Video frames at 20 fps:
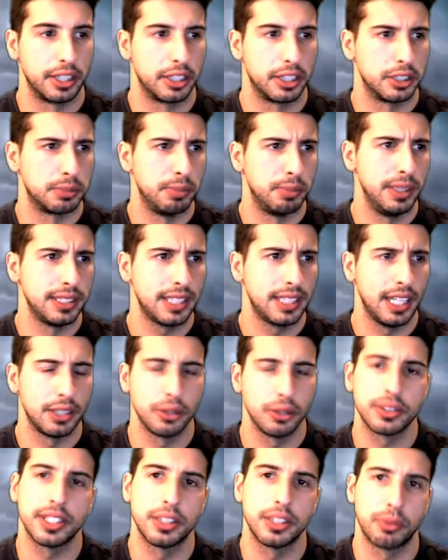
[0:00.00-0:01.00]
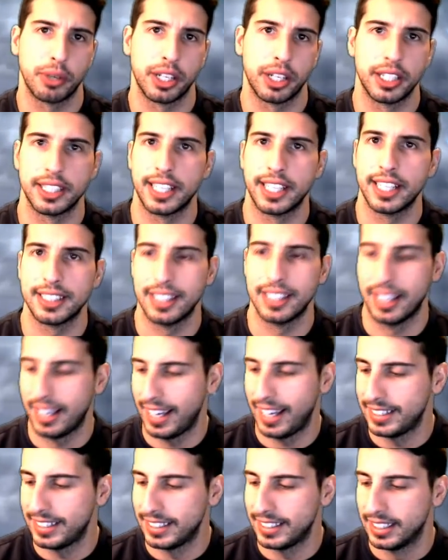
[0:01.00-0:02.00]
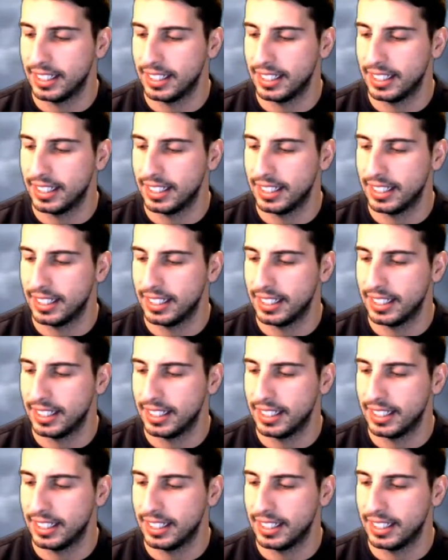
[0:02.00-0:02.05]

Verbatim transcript: basically, I don't think we're gonna get any